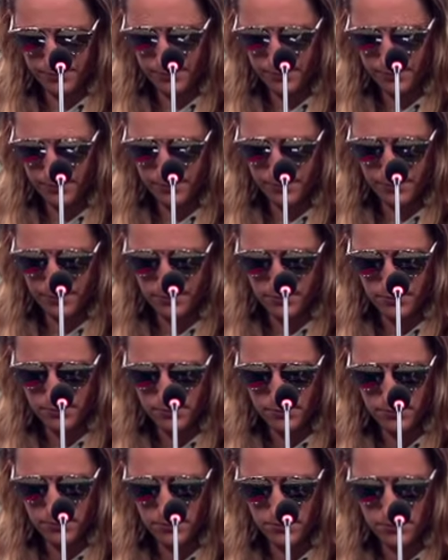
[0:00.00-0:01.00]

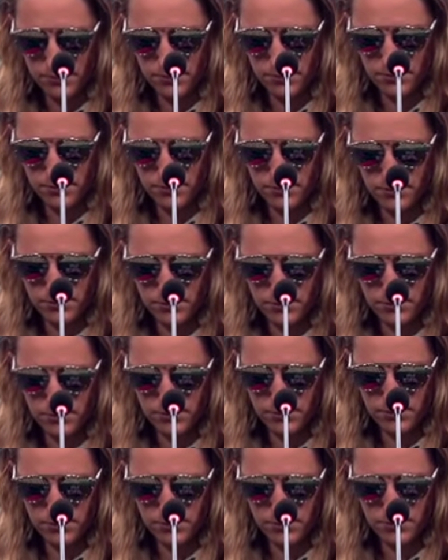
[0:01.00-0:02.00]

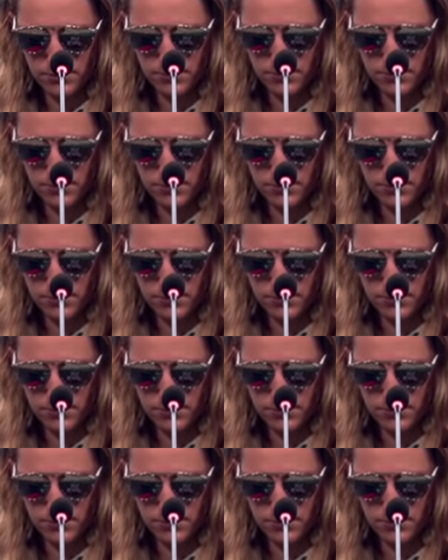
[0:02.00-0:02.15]
Nobody speaks.